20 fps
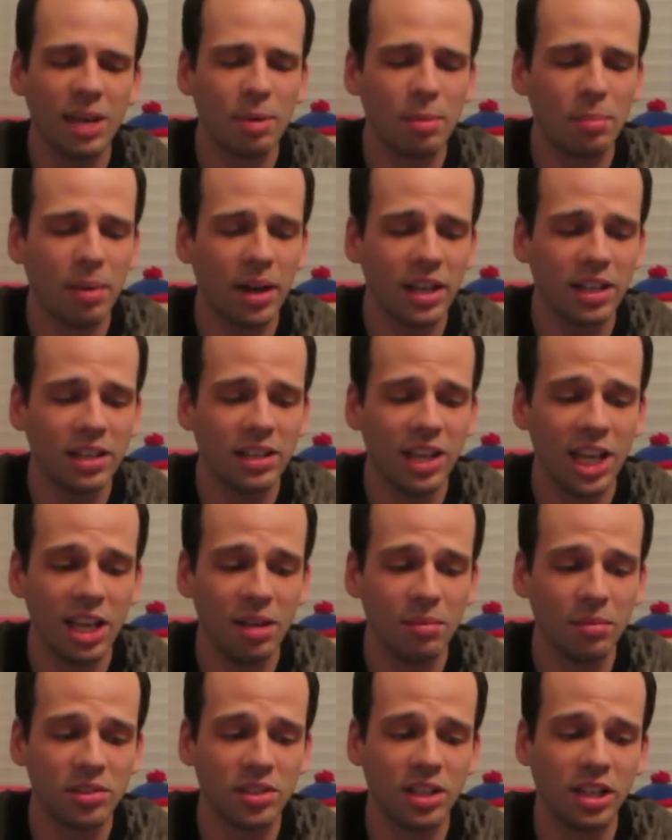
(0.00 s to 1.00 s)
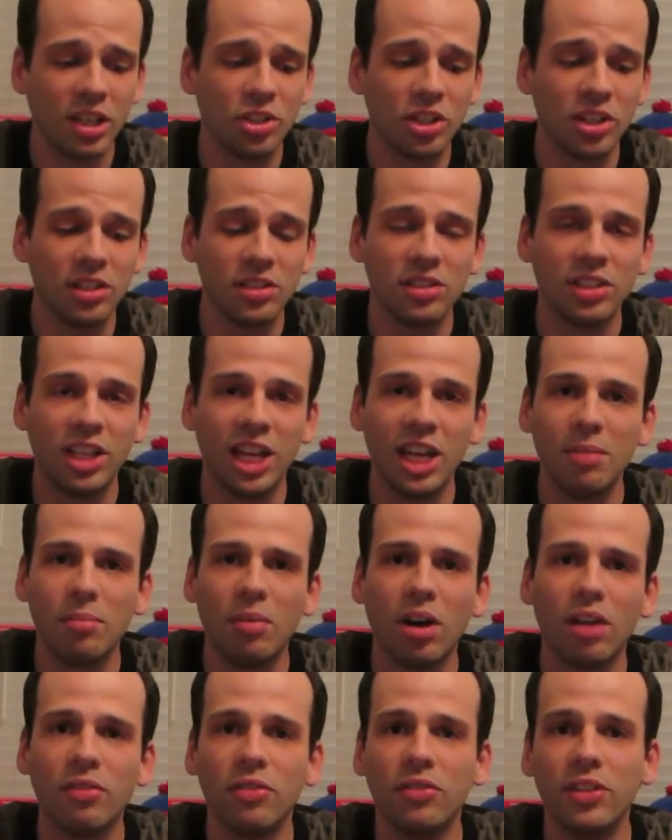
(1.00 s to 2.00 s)
I buy a Sega Genesis game
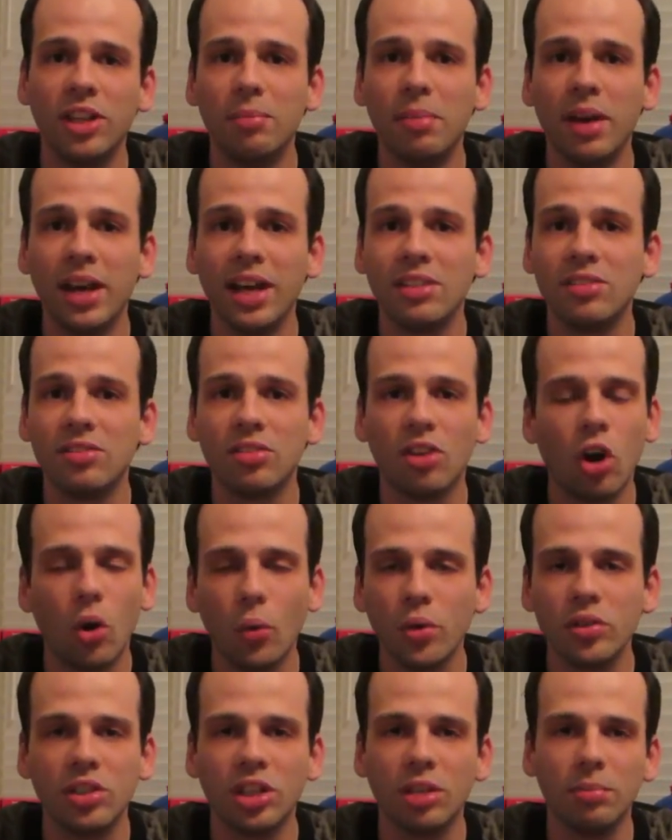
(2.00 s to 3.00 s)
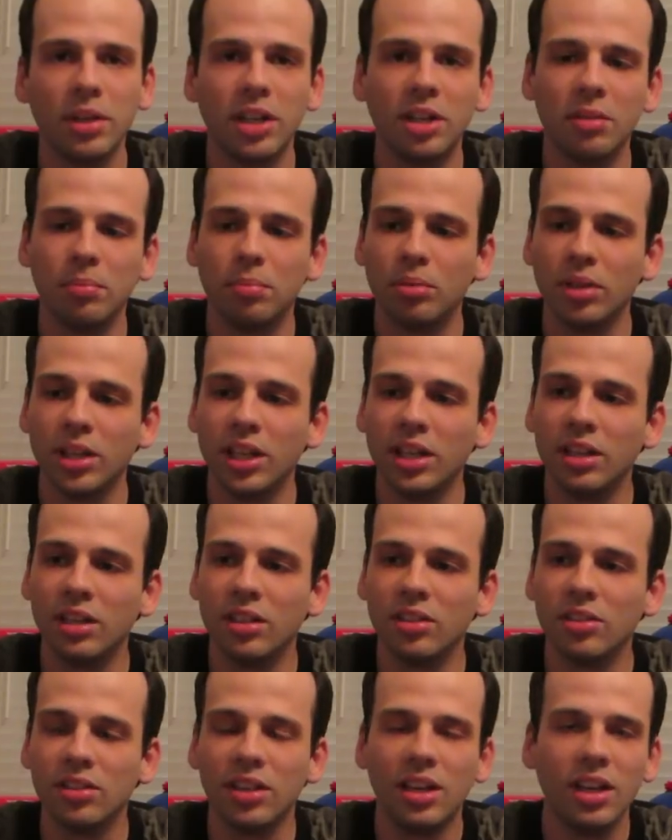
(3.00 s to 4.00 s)
off of eBay, it's always going complete
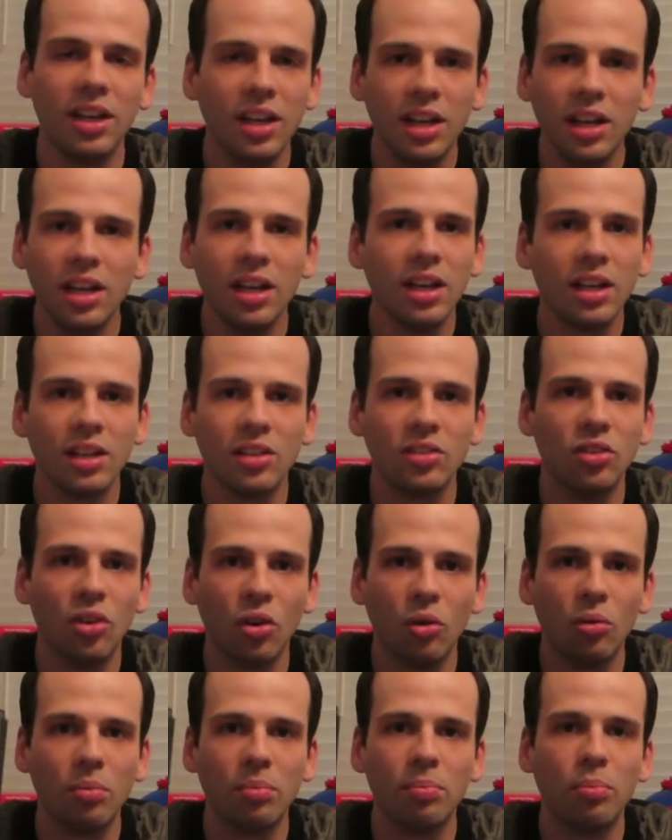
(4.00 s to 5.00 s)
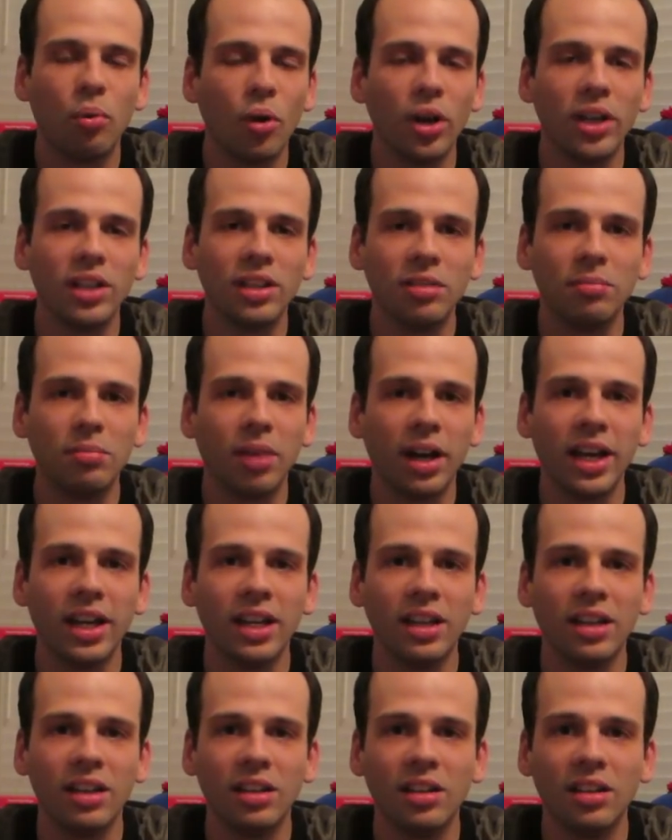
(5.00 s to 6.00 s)
because there's no point in
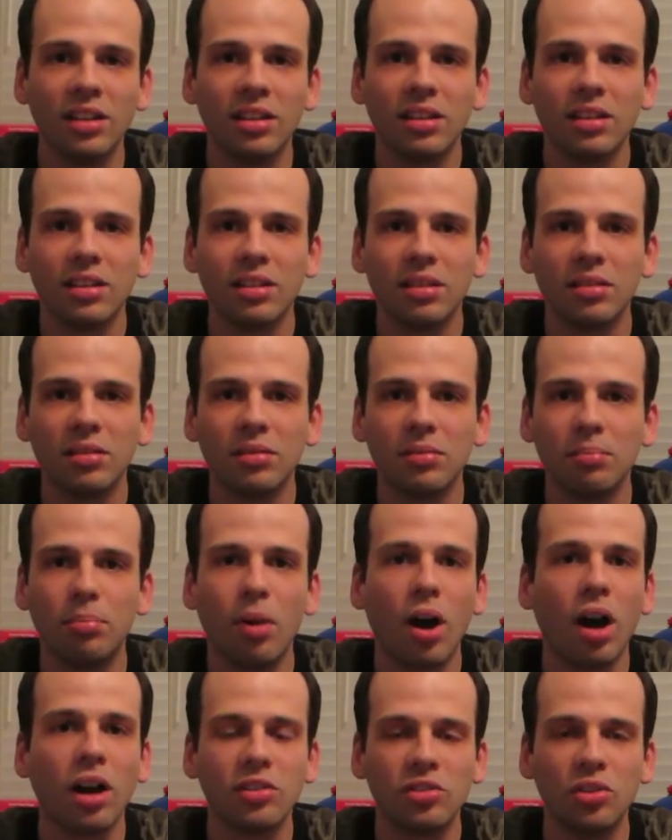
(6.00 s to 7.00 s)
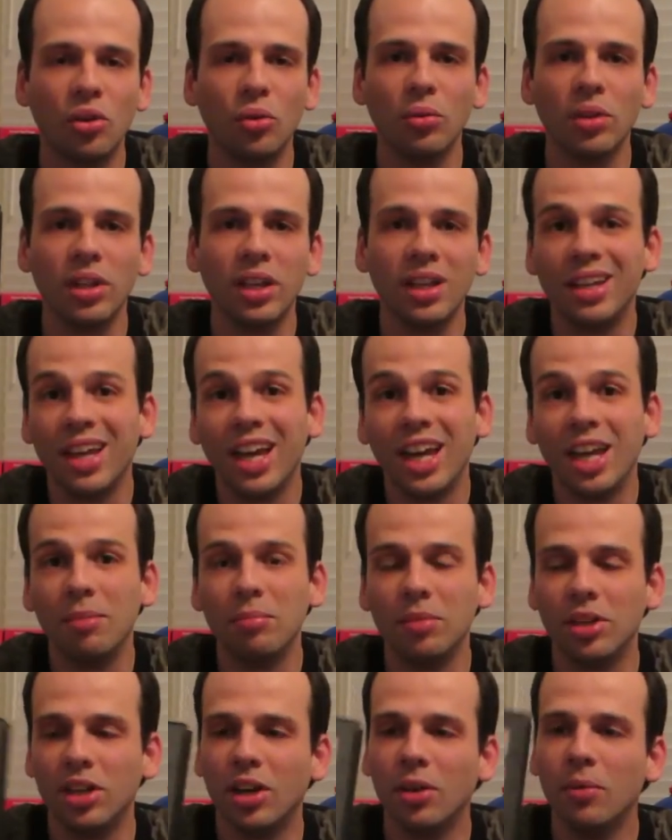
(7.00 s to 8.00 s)
buying a box-only game,
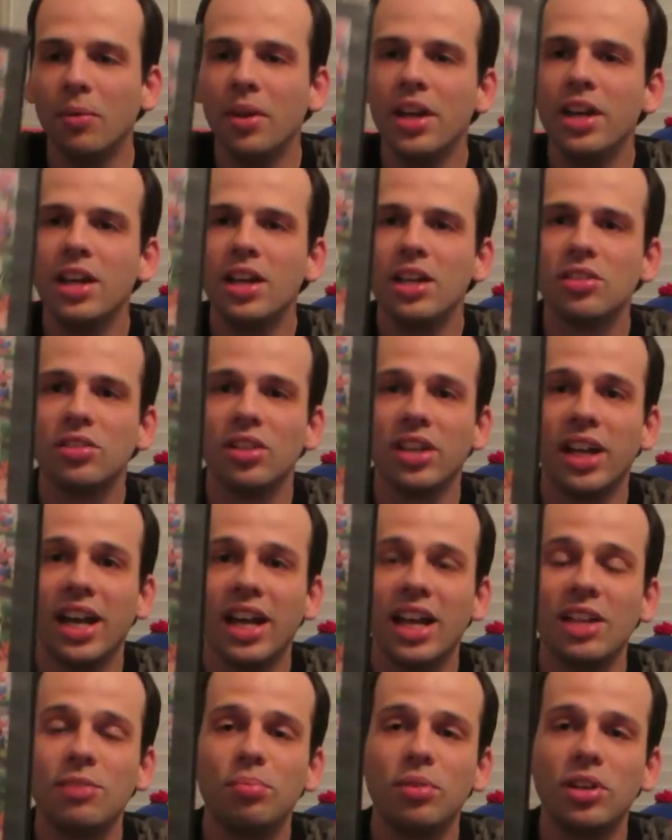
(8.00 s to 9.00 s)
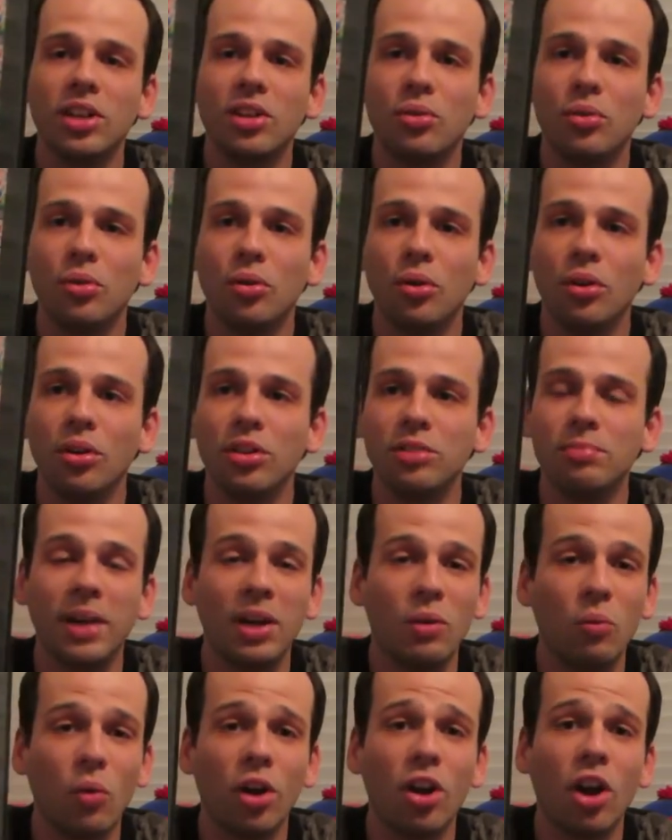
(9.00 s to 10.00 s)
you know? So yeah, that's pretty cool. It's my
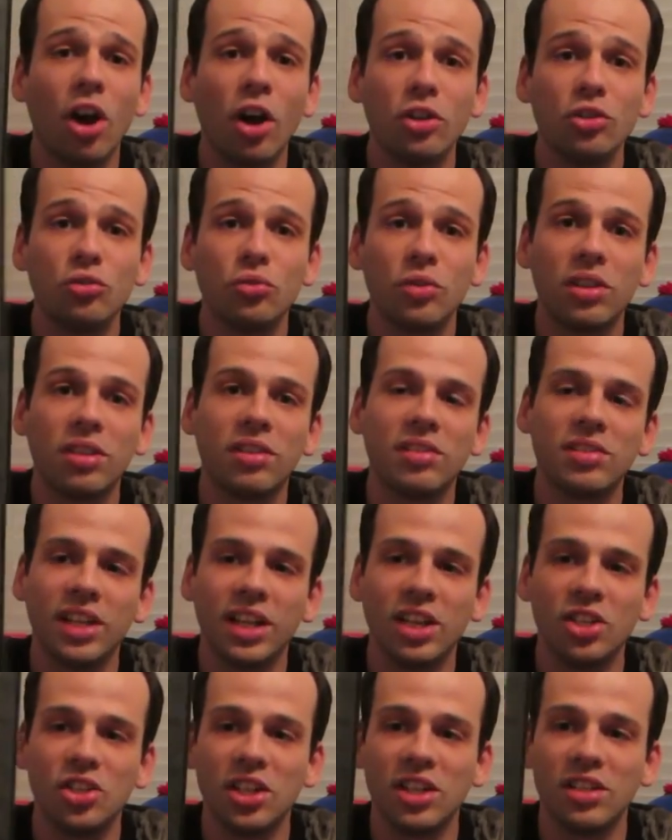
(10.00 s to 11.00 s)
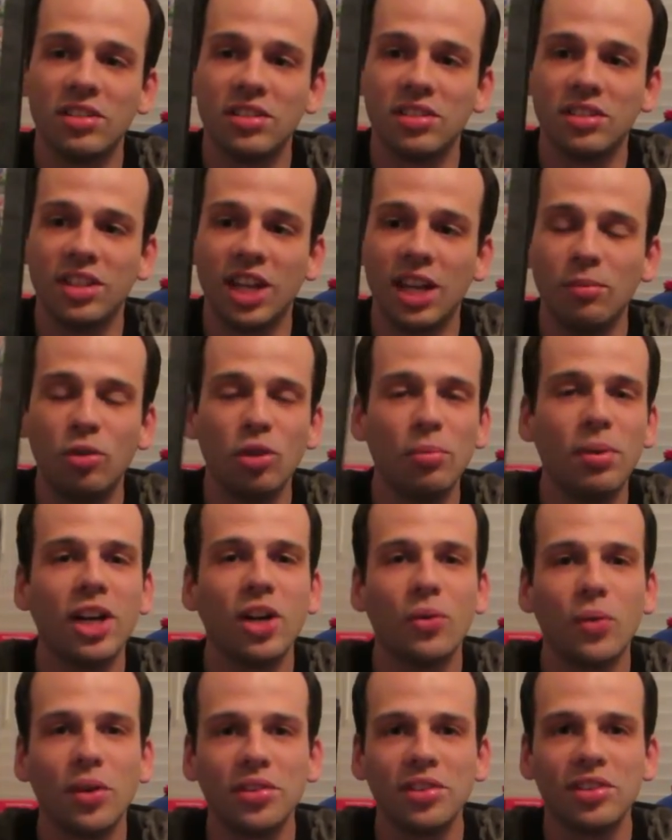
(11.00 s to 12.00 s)
100th Sega Genesis game. Too bad
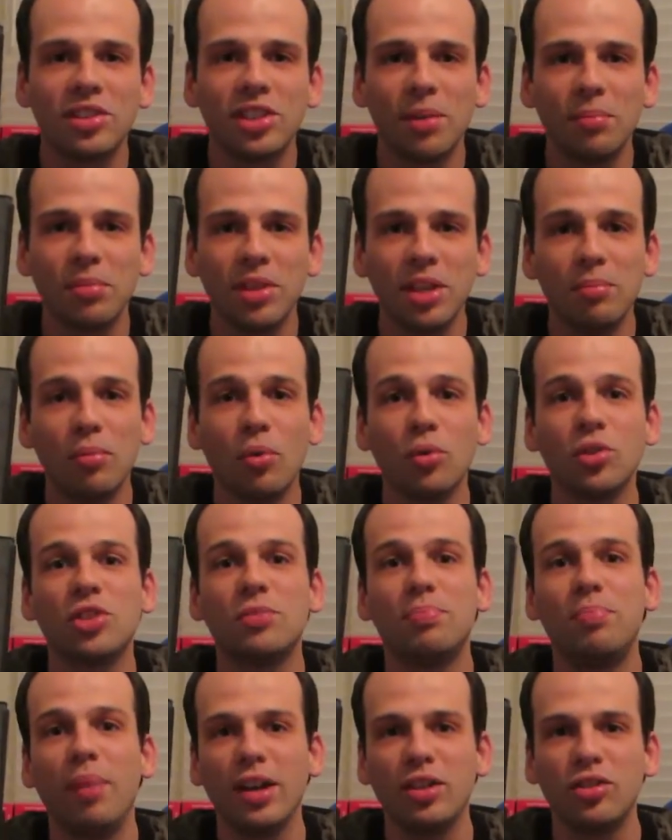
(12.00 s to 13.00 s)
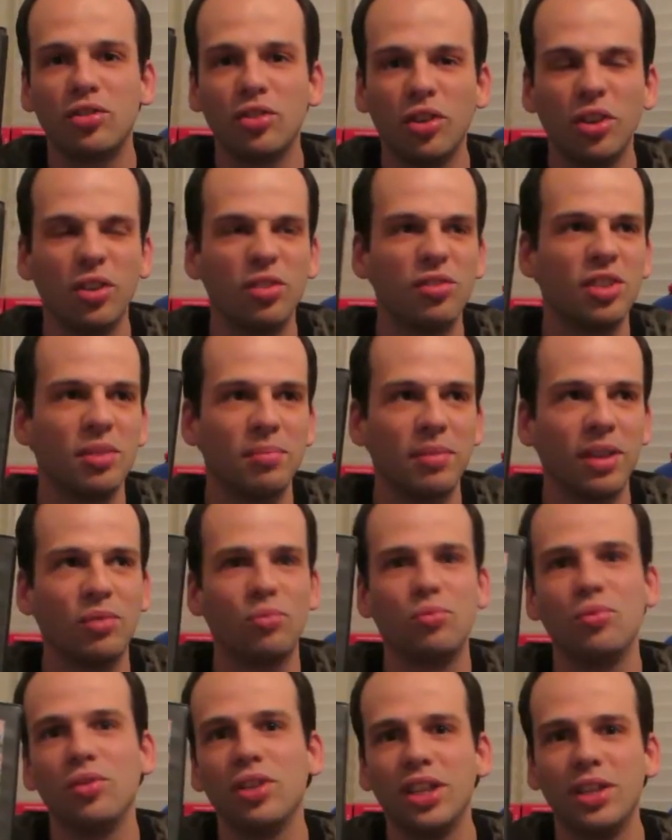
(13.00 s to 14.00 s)
it wasn't something more special, you know, something
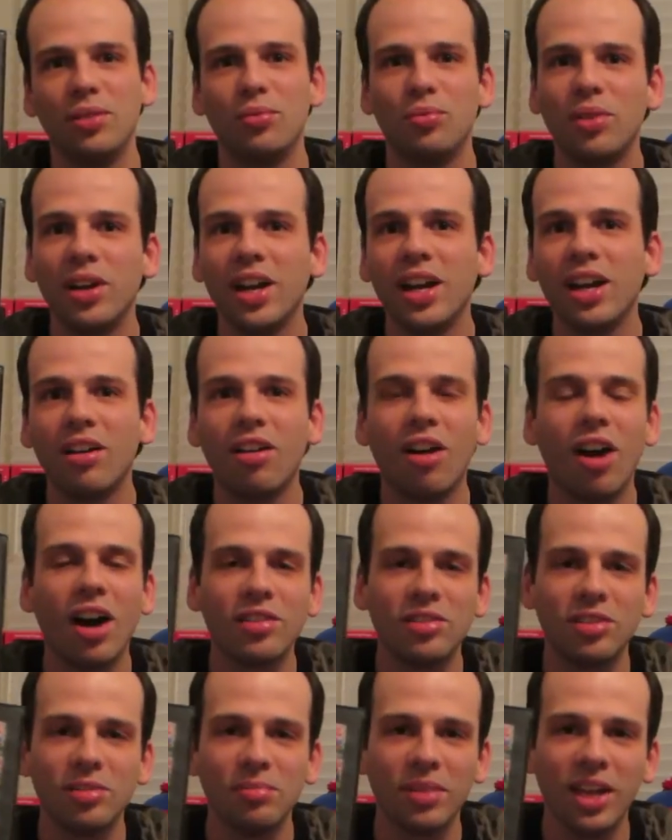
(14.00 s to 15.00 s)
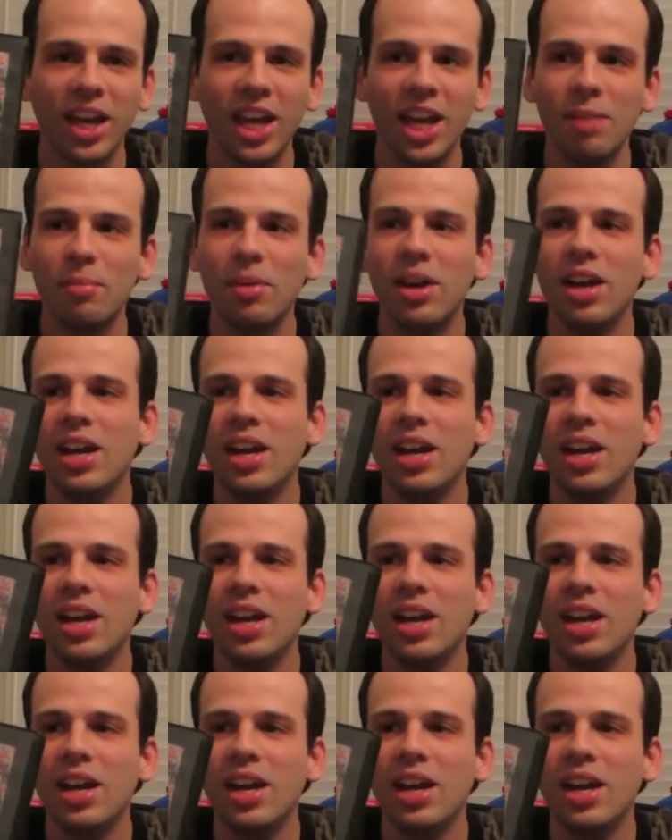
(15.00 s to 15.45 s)
like really rare, awesome game.